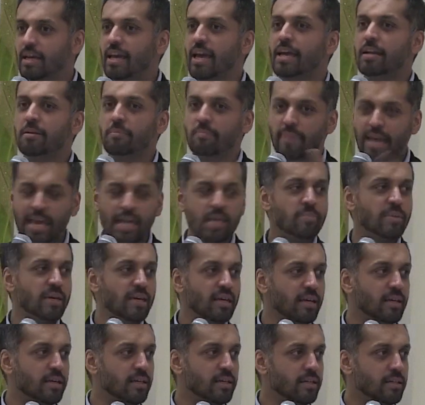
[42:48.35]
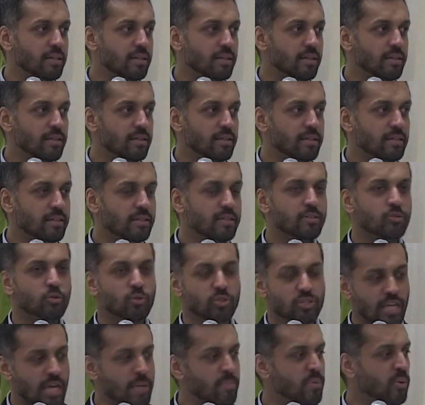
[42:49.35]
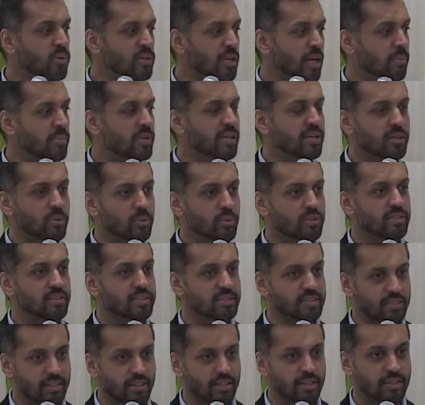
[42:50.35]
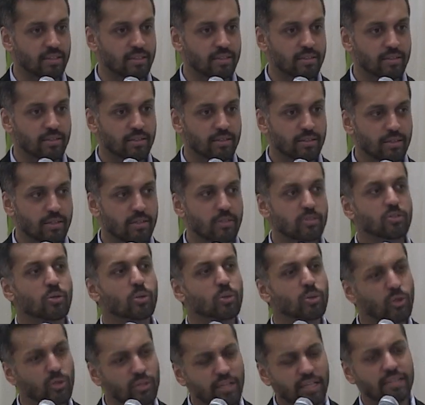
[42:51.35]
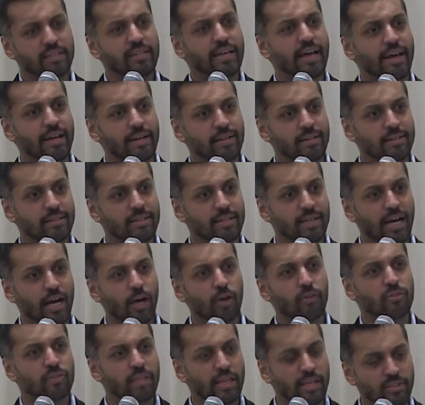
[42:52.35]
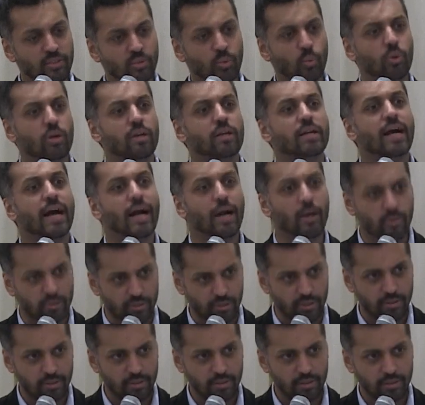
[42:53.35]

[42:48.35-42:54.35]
And maybe Nuseiba would not be here with us today. So look at that, how things work out.